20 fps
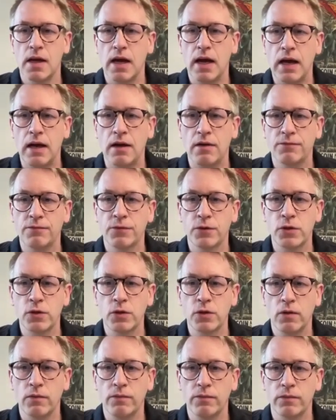Uh, for
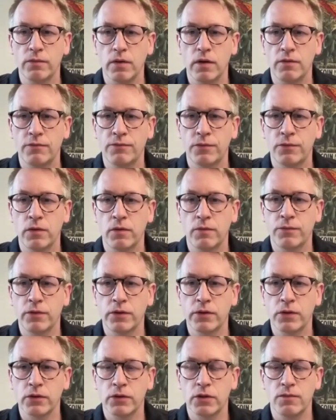you, for,
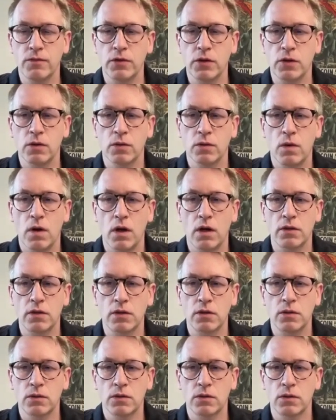for those of you who are
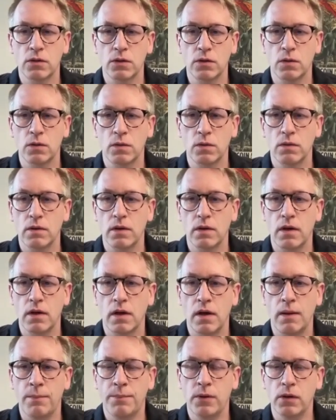new to
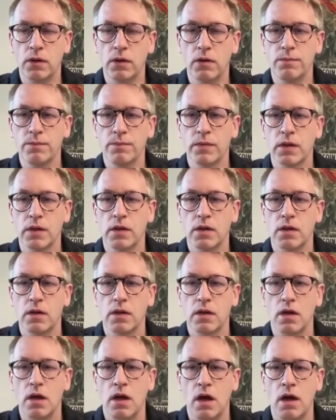uh, Apollo,
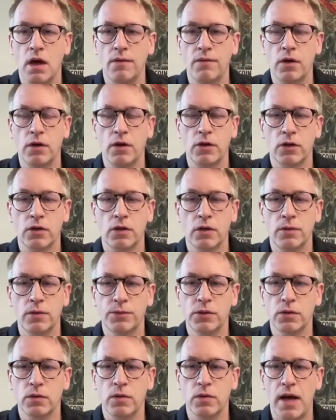uh, we are a
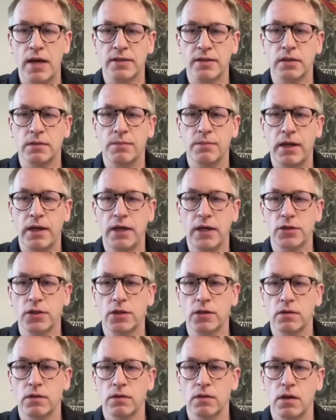crypto asset
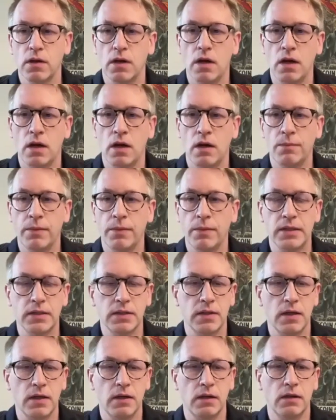manager
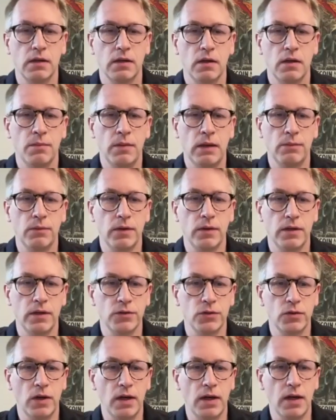based here in Melbourne,
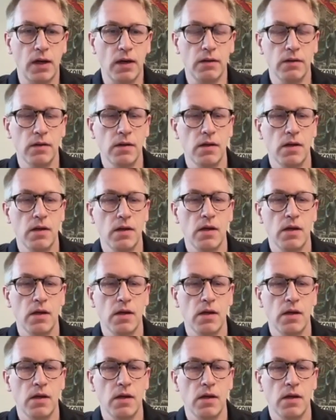Australia